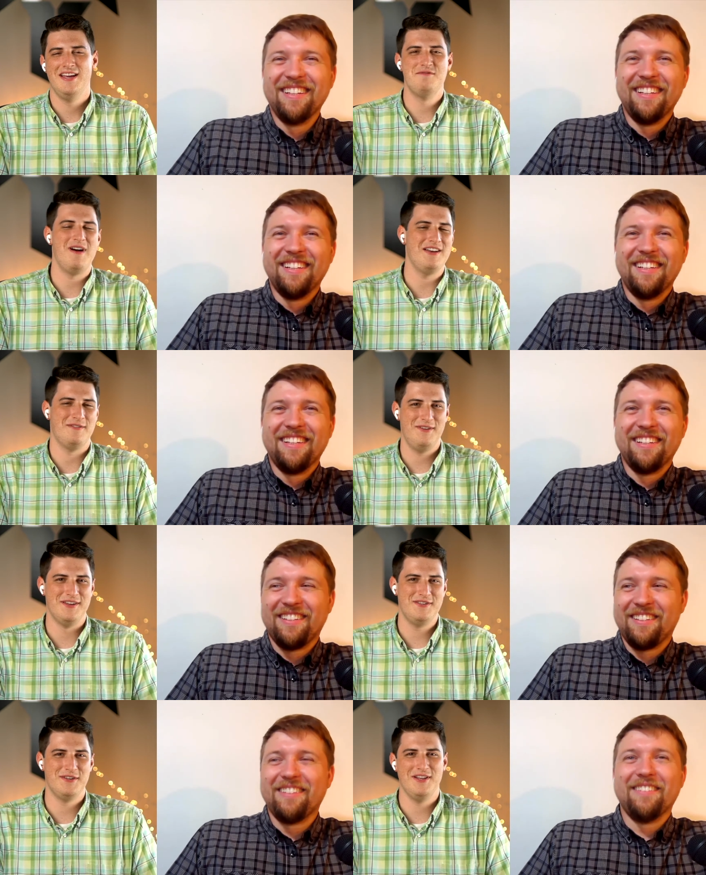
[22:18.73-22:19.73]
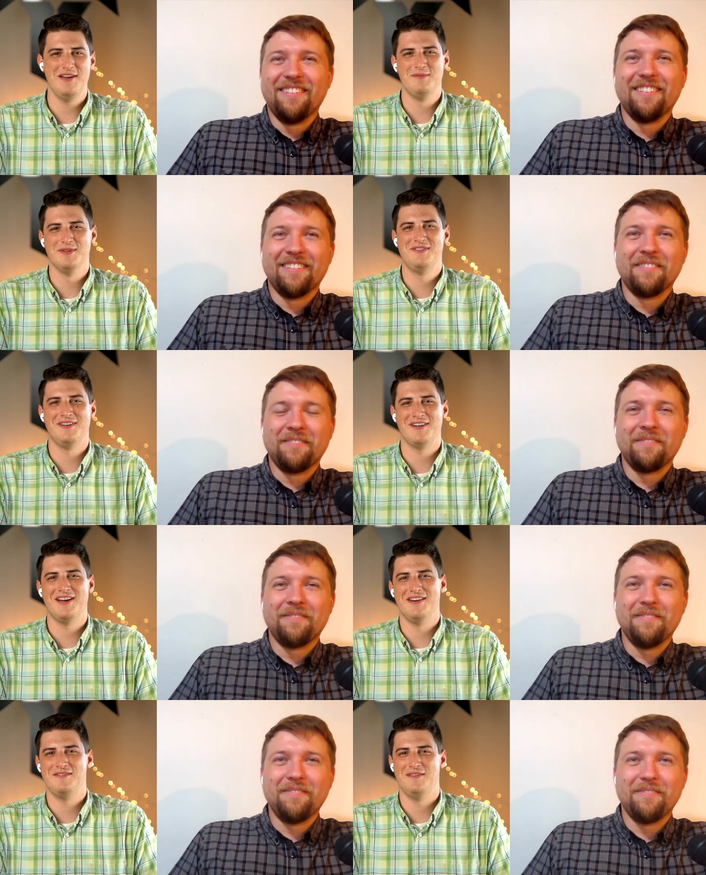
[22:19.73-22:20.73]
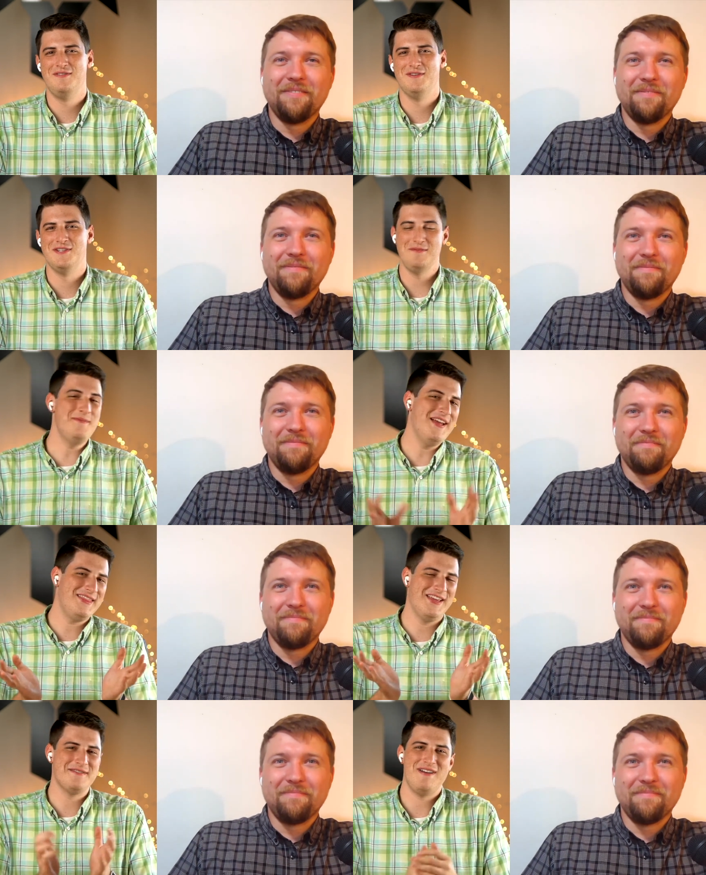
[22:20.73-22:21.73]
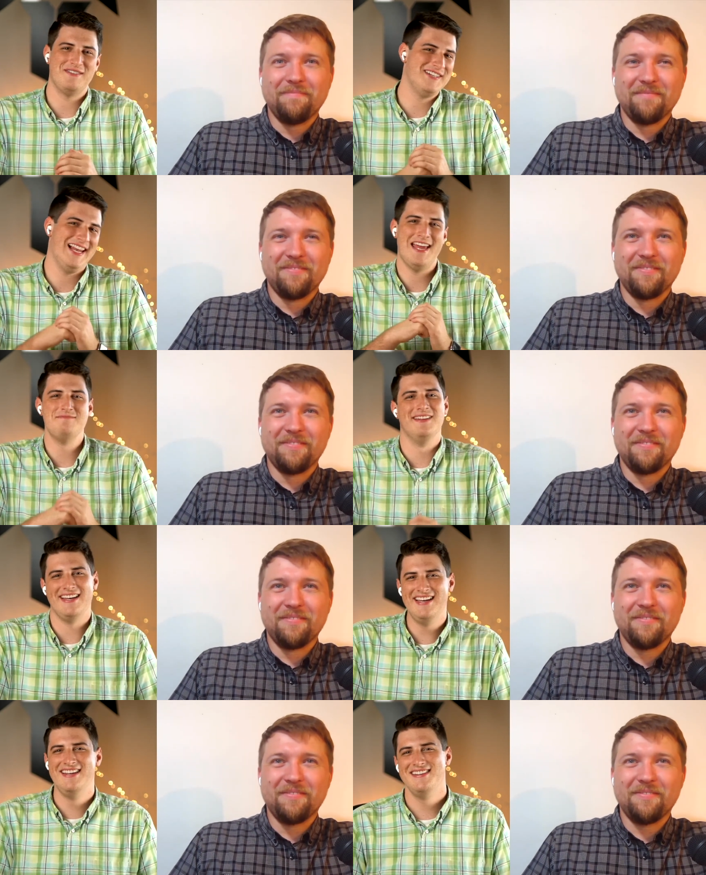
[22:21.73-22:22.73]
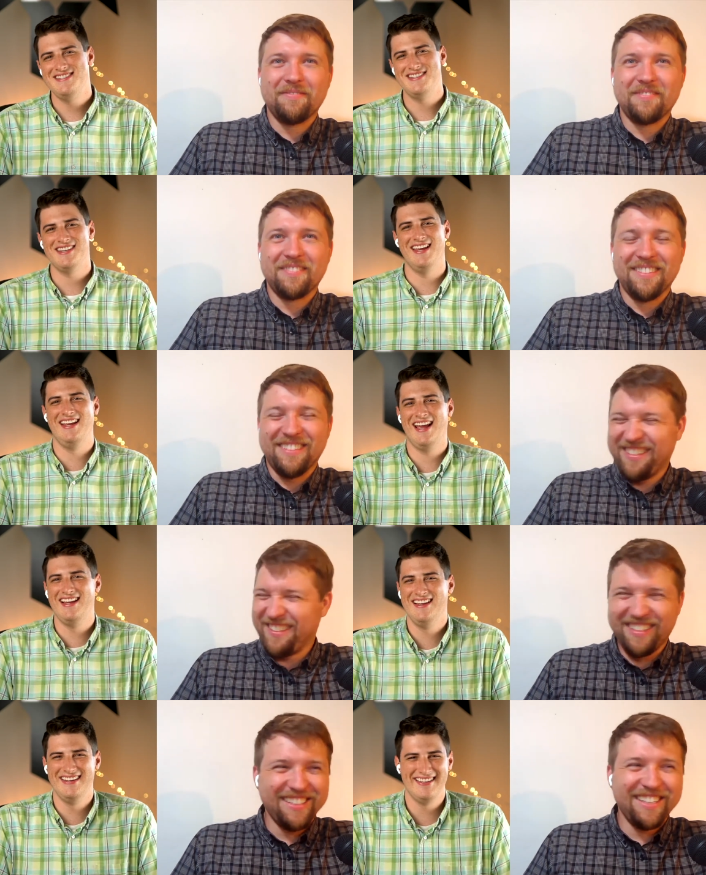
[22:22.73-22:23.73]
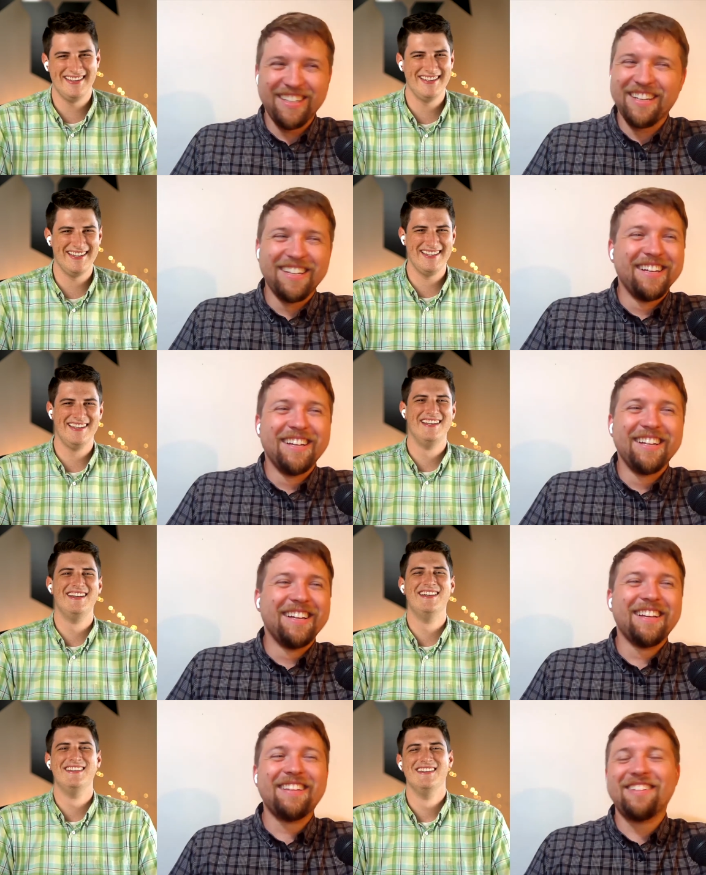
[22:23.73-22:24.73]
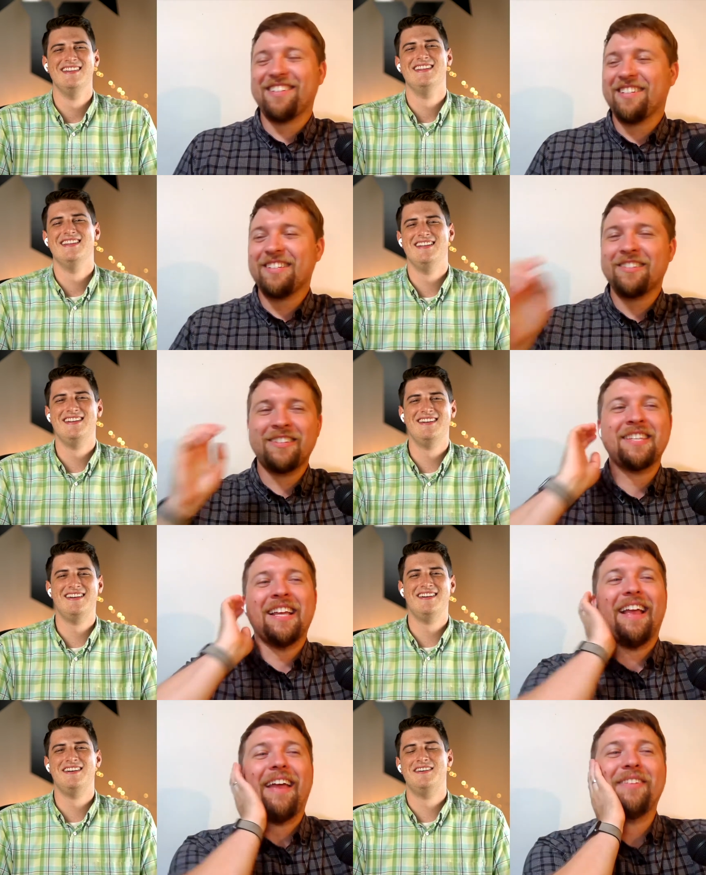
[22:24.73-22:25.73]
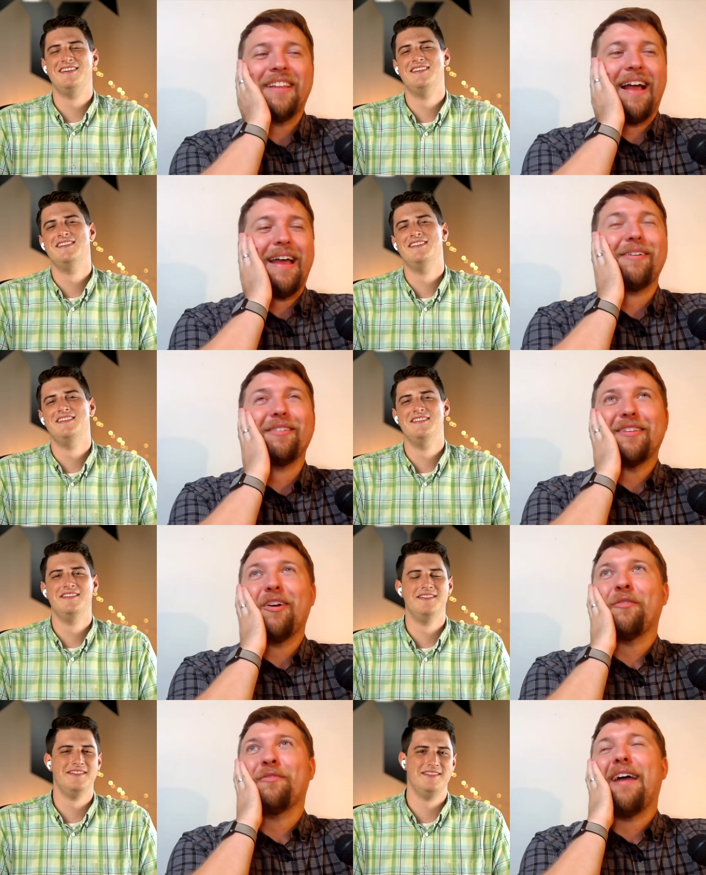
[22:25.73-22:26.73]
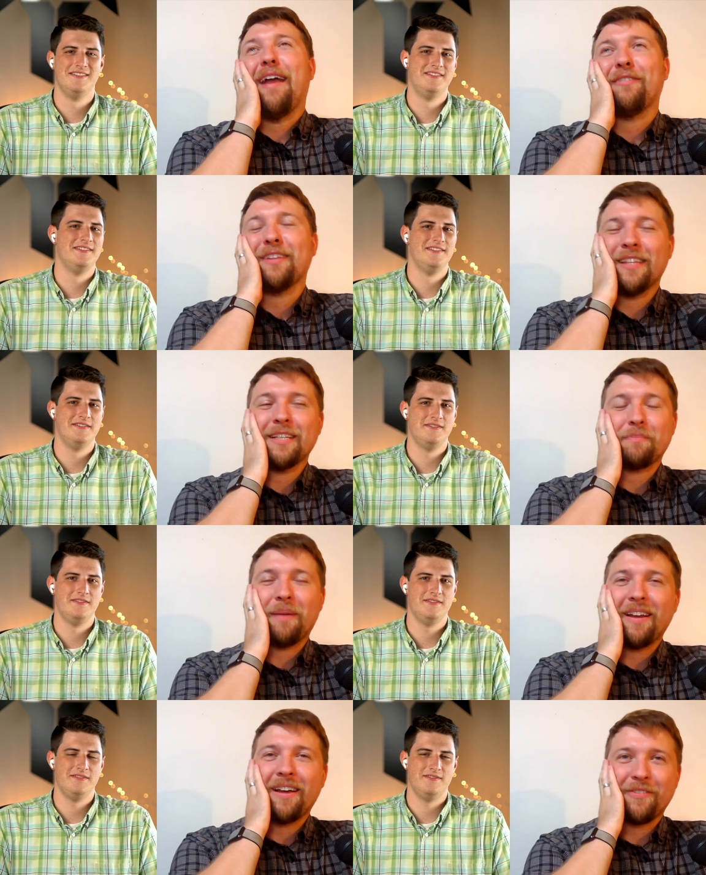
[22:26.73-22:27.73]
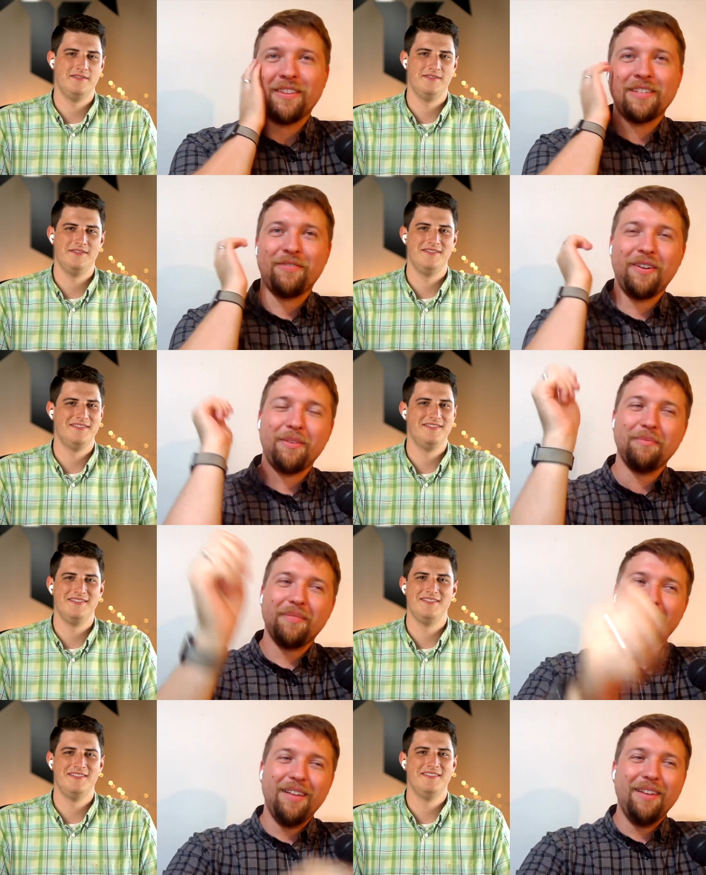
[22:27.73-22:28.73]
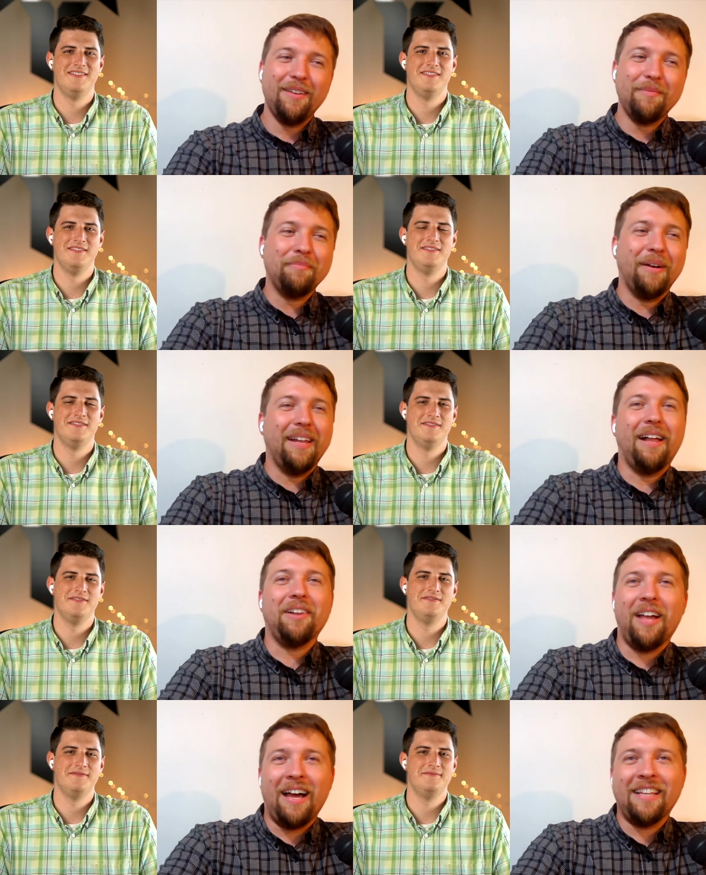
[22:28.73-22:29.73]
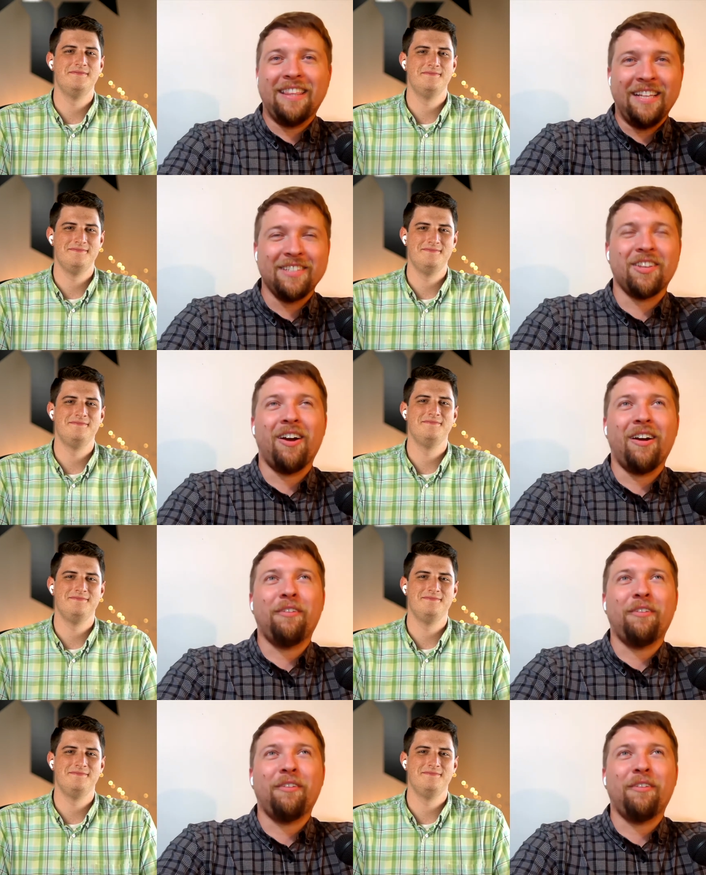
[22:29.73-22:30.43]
Speaker 1: In my defense, your labels are kind of confusing. You might think about relabeling. It's just like,
Speaker 2: it's like oh. every. I don't know if everything is paid off in this film, but a lot of things are